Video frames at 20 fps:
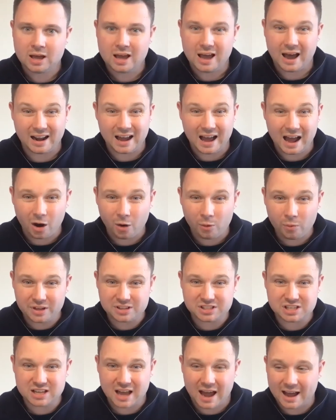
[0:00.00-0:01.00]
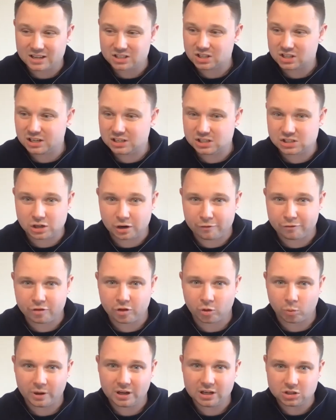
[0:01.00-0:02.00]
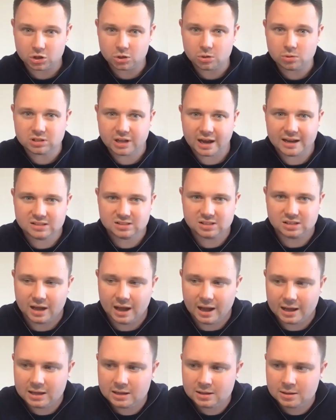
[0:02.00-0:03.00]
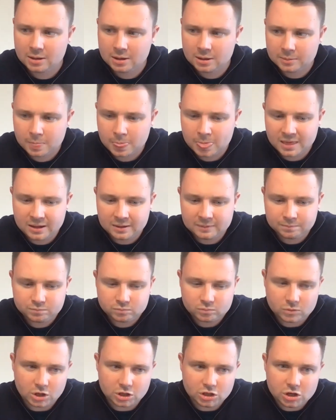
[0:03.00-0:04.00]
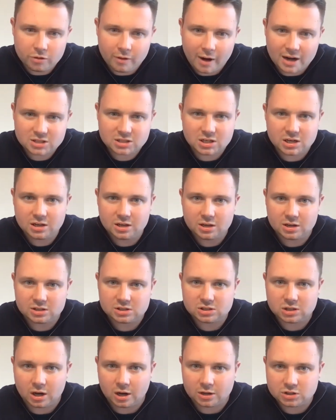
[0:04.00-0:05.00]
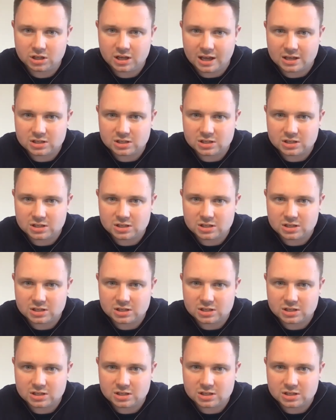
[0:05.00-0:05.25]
and how this is actually stuff that we do day to day, then you're actually going to start to get